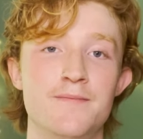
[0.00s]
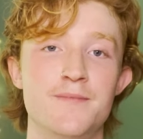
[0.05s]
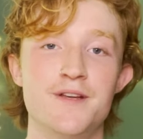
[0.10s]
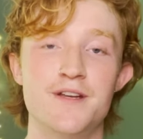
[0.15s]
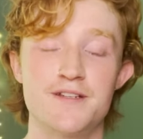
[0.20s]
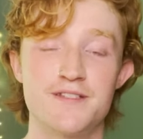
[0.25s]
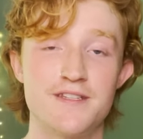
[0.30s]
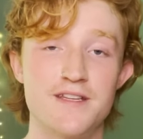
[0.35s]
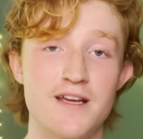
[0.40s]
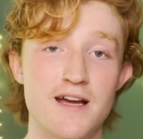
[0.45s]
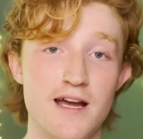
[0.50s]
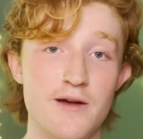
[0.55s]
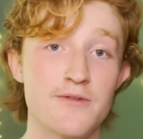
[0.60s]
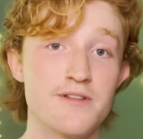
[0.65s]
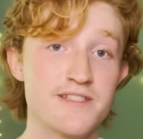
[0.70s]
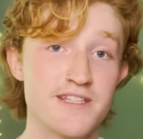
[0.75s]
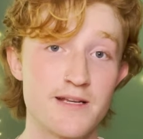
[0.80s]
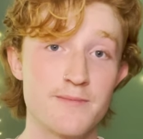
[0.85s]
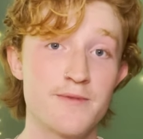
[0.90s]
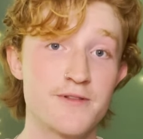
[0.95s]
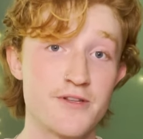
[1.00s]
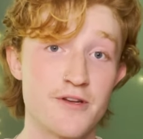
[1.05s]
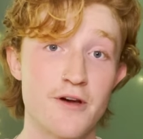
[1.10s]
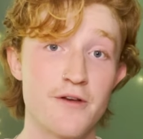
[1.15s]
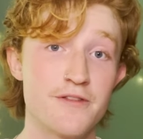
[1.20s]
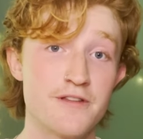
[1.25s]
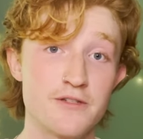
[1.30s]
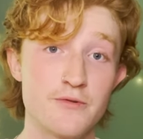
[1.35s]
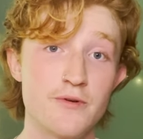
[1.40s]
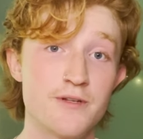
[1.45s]
Because the guy with sick mental
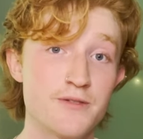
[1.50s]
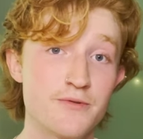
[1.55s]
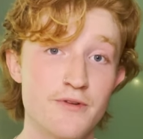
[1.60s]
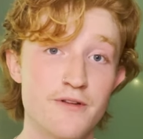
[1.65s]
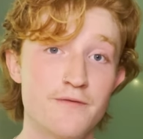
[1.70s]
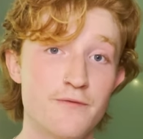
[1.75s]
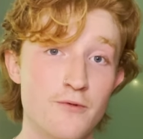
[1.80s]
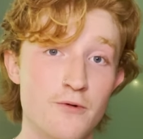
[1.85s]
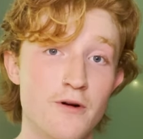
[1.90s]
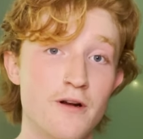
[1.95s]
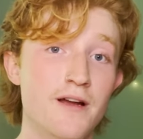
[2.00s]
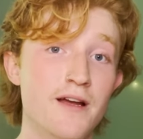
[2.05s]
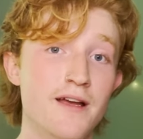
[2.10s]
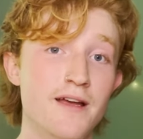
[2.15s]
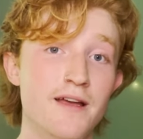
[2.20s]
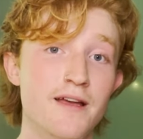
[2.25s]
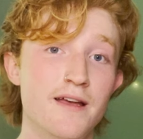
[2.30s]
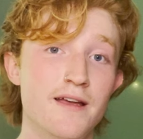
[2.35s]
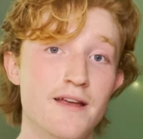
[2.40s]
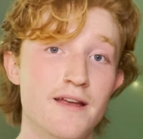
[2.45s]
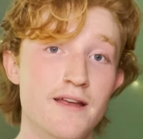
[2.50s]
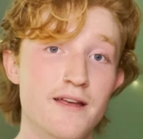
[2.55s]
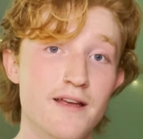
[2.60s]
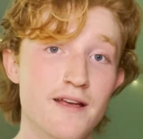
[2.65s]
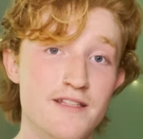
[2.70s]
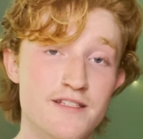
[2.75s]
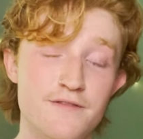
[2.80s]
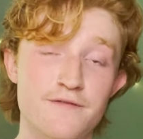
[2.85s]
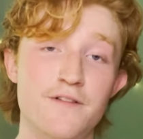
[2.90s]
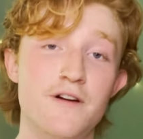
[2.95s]
health in twenty twenty-four
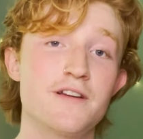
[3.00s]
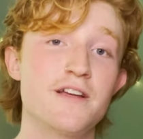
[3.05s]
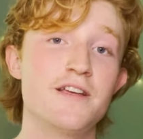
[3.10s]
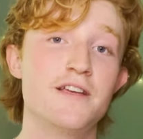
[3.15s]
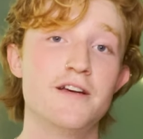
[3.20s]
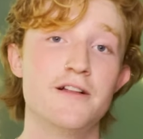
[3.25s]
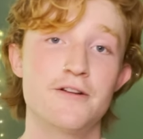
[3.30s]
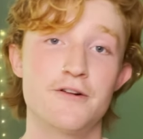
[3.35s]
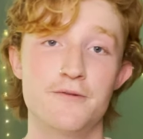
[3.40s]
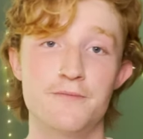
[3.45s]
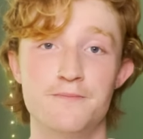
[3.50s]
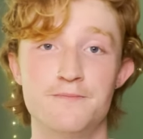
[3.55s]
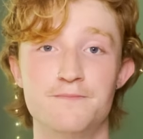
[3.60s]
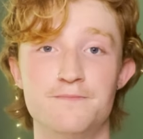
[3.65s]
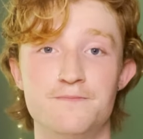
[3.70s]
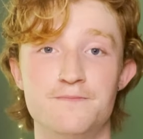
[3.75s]
is a fucking killer.